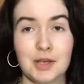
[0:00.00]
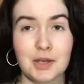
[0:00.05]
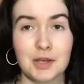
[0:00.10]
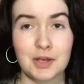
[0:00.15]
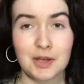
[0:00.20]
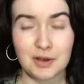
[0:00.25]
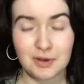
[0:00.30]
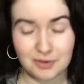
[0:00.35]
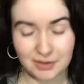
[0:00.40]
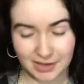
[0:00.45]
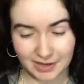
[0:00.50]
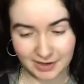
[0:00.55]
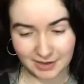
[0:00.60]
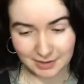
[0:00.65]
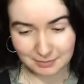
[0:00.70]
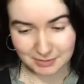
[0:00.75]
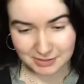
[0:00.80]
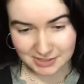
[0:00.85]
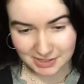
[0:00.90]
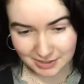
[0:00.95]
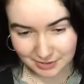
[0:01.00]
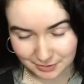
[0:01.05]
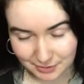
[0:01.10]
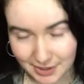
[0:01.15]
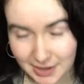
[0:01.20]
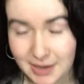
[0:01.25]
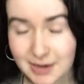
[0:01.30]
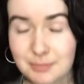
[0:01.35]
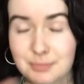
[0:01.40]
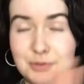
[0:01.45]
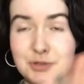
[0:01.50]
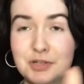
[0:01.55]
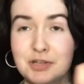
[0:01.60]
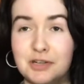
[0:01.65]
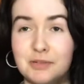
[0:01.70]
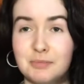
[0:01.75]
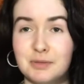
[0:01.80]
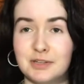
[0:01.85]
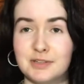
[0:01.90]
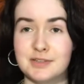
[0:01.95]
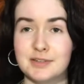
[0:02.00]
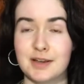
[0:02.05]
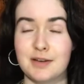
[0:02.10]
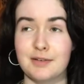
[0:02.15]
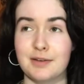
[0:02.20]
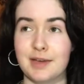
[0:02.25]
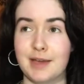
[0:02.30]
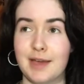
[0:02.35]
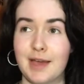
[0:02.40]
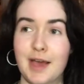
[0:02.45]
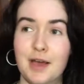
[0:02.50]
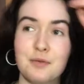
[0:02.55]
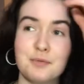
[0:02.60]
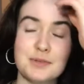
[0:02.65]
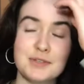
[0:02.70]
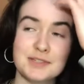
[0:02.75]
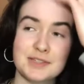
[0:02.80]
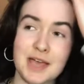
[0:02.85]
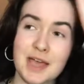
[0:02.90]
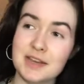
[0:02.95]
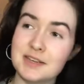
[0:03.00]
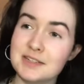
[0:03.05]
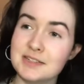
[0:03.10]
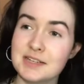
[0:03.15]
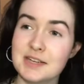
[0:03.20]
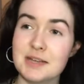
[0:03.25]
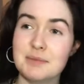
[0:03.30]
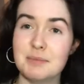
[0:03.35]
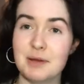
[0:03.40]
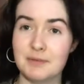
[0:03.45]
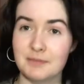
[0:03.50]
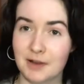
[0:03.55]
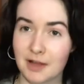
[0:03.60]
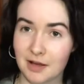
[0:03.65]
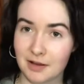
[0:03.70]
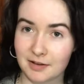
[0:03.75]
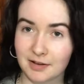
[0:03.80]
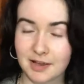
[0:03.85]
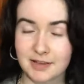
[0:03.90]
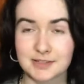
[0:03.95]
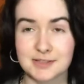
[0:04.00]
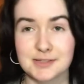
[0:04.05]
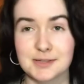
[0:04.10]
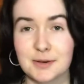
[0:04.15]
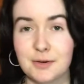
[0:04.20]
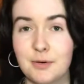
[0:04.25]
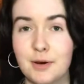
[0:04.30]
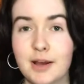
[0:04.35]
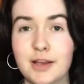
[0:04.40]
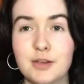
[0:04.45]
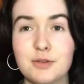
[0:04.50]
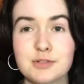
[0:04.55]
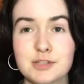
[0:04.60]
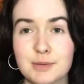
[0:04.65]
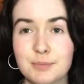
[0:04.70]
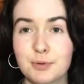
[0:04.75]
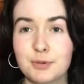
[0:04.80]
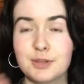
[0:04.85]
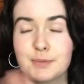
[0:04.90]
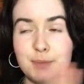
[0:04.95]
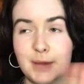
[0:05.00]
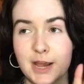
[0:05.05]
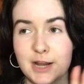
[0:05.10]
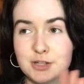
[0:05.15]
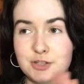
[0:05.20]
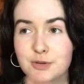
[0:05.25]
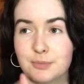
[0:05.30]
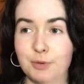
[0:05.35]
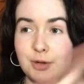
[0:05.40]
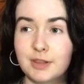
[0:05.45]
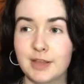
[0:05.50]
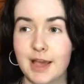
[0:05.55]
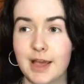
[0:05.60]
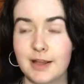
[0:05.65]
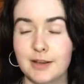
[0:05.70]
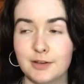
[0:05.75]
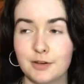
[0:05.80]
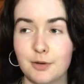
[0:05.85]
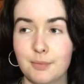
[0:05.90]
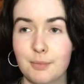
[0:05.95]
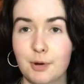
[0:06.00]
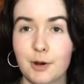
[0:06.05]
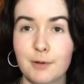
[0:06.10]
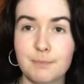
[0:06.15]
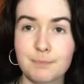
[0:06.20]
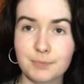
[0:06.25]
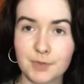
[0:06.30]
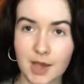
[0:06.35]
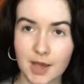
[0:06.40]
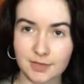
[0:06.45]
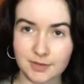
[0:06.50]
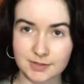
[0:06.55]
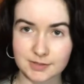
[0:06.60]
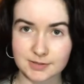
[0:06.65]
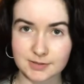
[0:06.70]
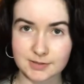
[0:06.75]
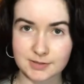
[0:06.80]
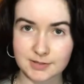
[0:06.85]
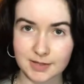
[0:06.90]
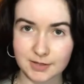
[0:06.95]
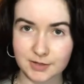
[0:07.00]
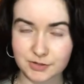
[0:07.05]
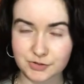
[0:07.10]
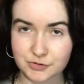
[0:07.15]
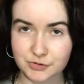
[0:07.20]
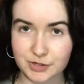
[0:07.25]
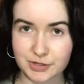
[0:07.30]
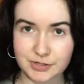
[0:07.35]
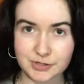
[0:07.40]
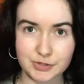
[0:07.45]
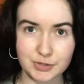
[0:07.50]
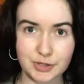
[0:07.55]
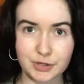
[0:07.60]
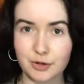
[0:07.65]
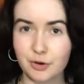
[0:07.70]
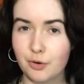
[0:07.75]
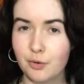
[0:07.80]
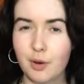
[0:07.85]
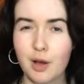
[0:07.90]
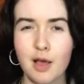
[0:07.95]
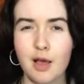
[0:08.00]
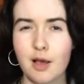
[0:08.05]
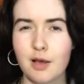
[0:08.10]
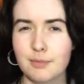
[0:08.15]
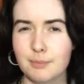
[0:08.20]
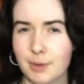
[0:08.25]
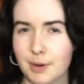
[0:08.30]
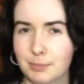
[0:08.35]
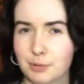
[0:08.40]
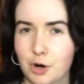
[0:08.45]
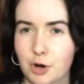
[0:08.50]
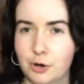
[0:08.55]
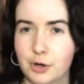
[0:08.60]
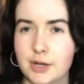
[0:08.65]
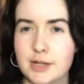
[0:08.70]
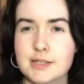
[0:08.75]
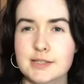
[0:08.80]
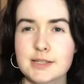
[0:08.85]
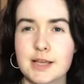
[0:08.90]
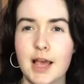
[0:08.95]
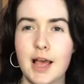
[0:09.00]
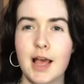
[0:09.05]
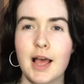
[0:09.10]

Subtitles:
Okay, let me tell you, I had a predicament. Okay, I was editing my vlog, so I usually put the page number, the end number, on the side of the screen so you know my progress.